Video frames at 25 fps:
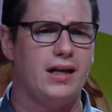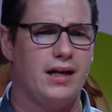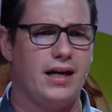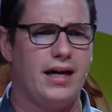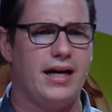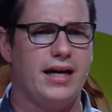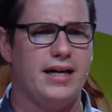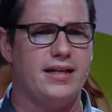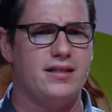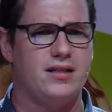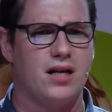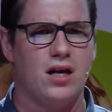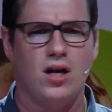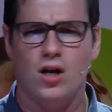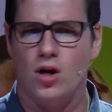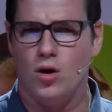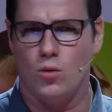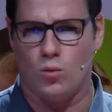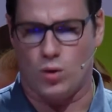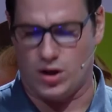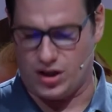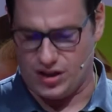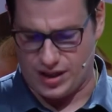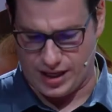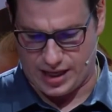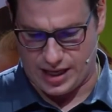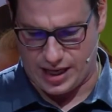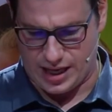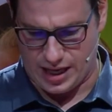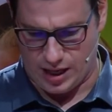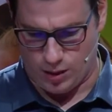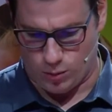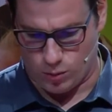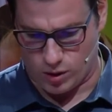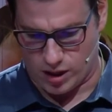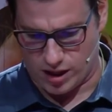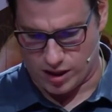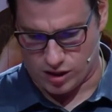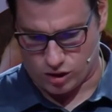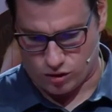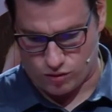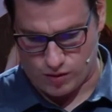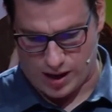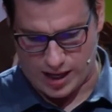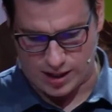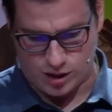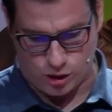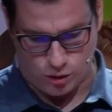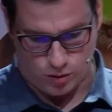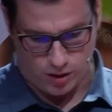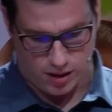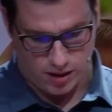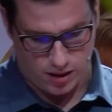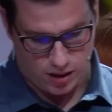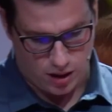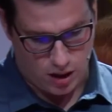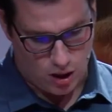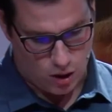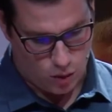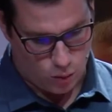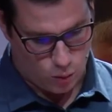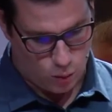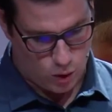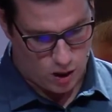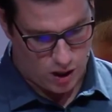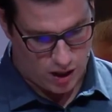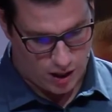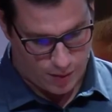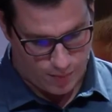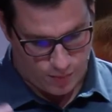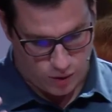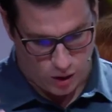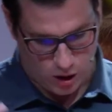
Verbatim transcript: is one of the key words: graduate, work,